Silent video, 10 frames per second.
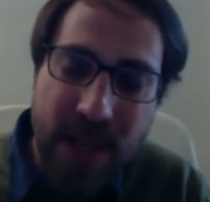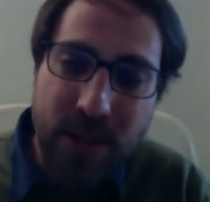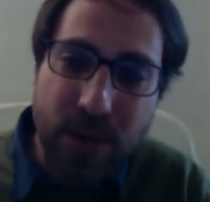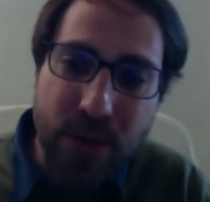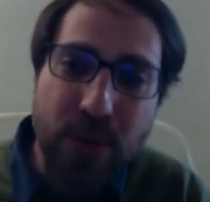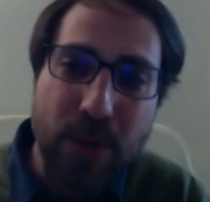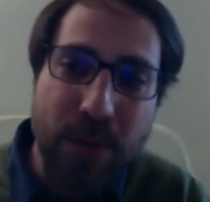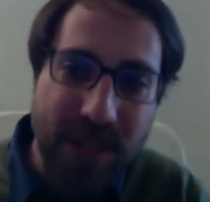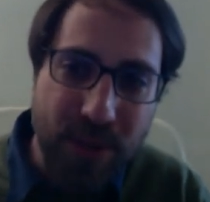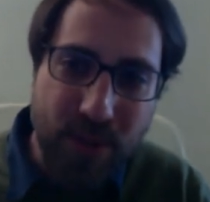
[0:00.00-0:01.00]
you know,
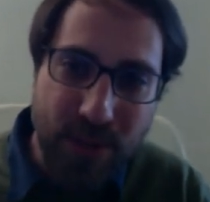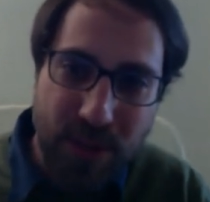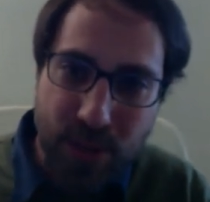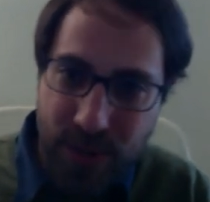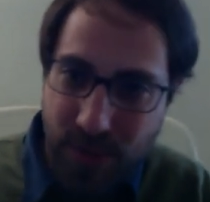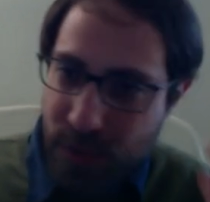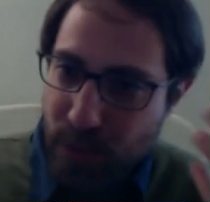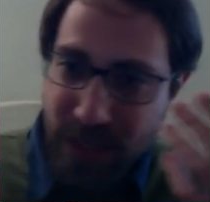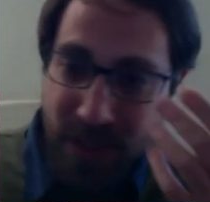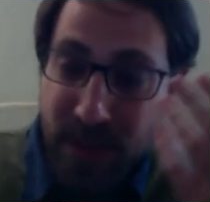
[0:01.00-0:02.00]
European traditions of
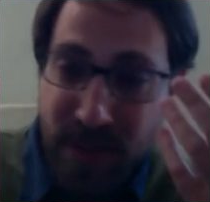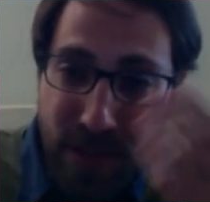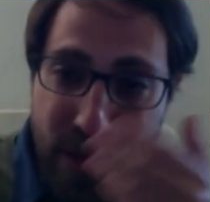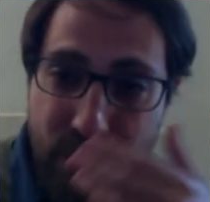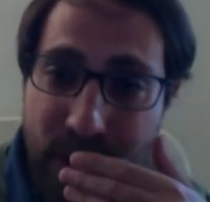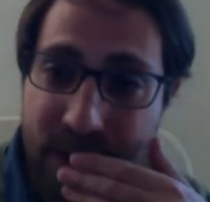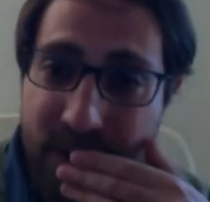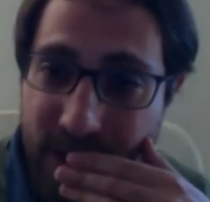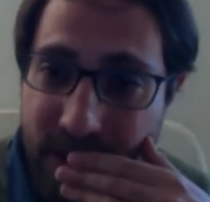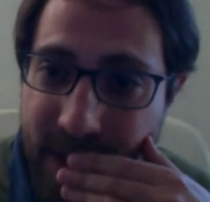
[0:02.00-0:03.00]
in uh, the
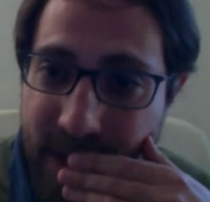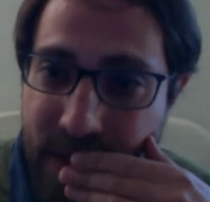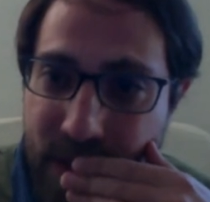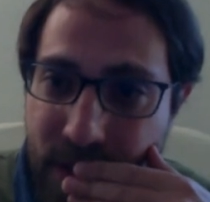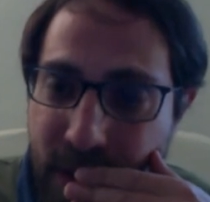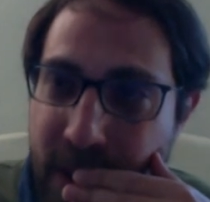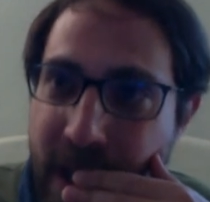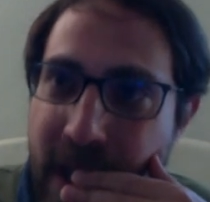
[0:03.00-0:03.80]
20th century,